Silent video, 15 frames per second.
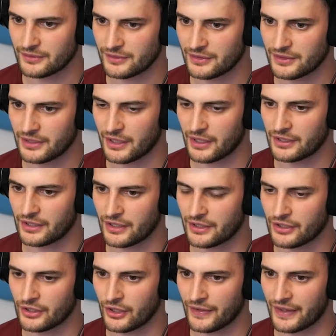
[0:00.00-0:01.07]
Okay.
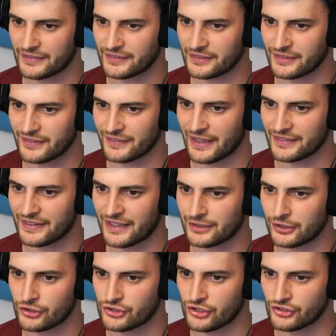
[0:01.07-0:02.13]
That
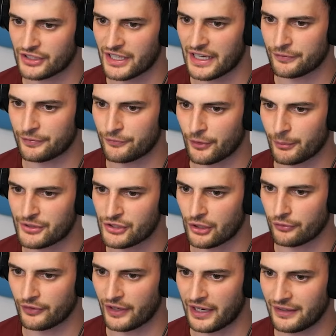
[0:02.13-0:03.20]
clutch doesn't get anything from me so
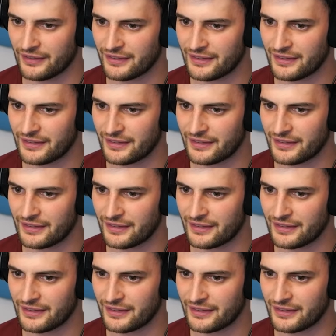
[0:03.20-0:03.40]
far.